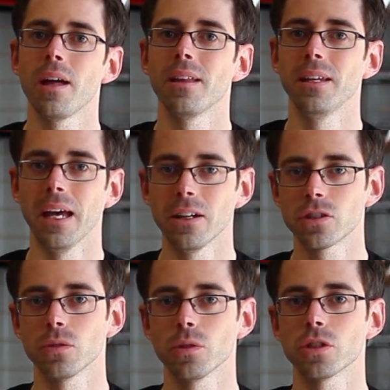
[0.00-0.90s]
the
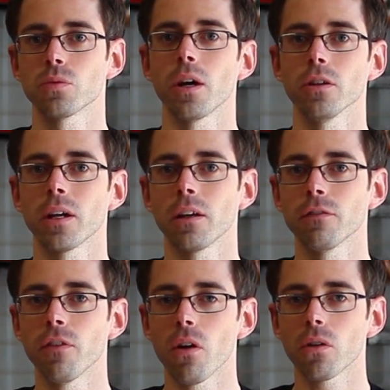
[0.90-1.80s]
engine, which is why you're getting
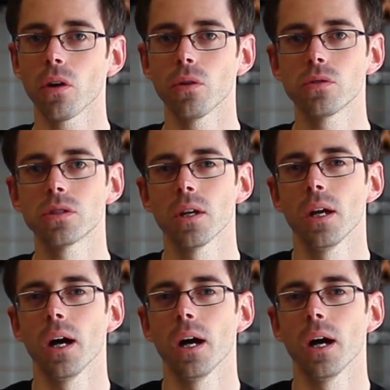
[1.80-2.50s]
fault codes.